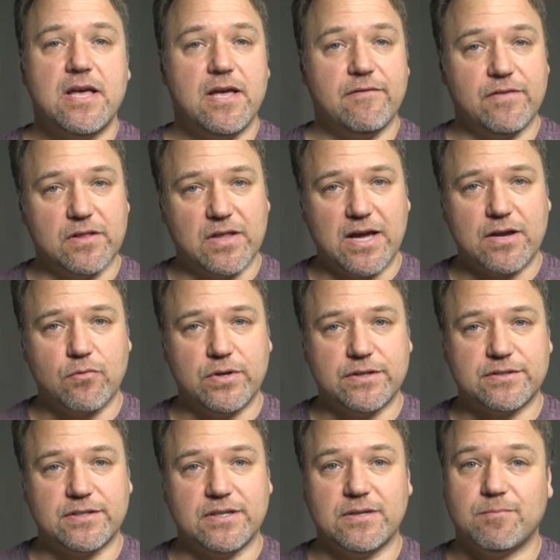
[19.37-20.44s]
If you like what you
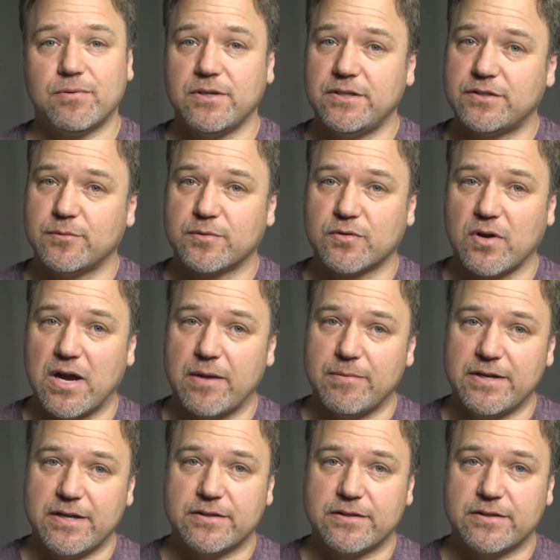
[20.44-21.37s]
see, please subscribe and